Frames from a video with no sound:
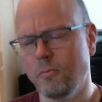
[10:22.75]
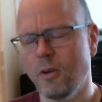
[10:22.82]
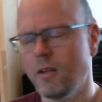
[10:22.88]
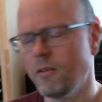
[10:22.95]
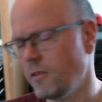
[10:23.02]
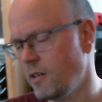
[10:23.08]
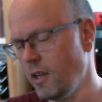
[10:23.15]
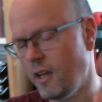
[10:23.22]

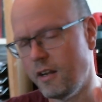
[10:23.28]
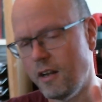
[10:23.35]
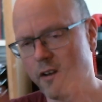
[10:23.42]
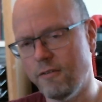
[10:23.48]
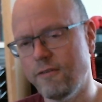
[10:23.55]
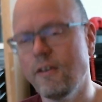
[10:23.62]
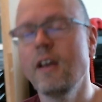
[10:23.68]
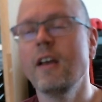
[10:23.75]
But
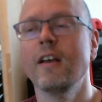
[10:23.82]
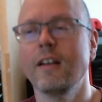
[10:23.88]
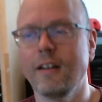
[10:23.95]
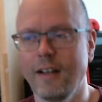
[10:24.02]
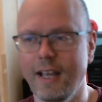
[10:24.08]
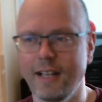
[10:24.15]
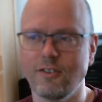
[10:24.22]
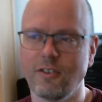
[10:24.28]
enough,
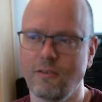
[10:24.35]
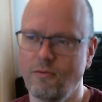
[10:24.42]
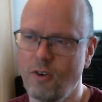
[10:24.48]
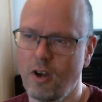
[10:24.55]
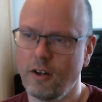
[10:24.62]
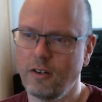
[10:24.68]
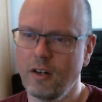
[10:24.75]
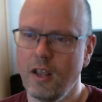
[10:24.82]
let's
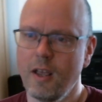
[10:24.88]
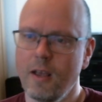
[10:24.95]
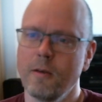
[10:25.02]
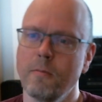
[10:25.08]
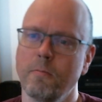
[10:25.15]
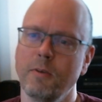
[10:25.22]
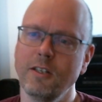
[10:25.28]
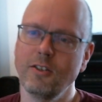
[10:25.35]
run
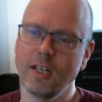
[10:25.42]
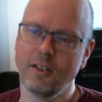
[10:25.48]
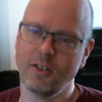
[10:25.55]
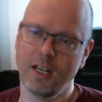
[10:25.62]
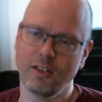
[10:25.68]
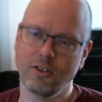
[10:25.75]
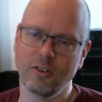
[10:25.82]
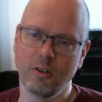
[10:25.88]

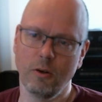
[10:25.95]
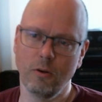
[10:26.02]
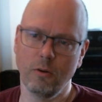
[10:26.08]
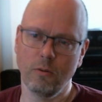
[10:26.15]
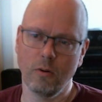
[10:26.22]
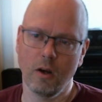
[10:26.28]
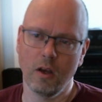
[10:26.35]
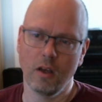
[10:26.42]
PCSX2